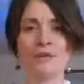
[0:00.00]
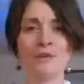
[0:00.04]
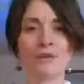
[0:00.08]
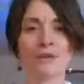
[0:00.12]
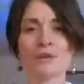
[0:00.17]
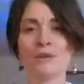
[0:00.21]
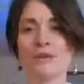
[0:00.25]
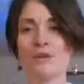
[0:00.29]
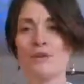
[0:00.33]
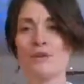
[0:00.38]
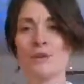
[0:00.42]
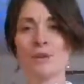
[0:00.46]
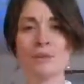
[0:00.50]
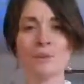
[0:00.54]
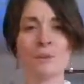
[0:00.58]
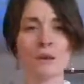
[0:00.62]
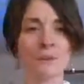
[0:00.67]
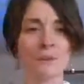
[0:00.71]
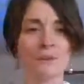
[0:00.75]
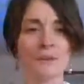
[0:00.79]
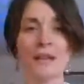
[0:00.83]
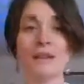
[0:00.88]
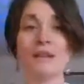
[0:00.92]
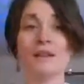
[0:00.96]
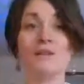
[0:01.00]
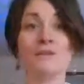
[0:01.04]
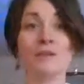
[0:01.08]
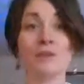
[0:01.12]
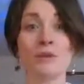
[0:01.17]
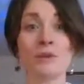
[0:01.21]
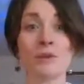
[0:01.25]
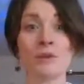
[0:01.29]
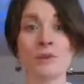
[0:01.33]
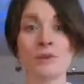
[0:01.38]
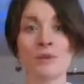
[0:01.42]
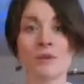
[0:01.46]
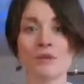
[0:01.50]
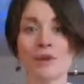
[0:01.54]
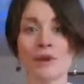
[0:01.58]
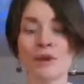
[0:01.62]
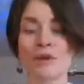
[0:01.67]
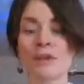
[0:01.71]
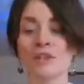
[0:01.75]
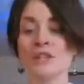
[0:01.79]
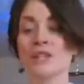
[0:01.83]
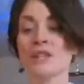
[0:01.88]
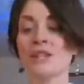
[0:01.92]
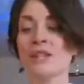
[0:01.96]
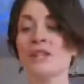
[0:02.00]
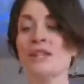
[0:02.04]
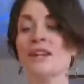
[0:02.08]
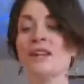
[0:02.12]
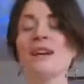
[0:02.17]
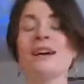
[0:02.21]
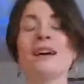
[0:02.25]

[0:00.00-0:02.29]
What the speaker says: For those of you who might be kind of new to astrology,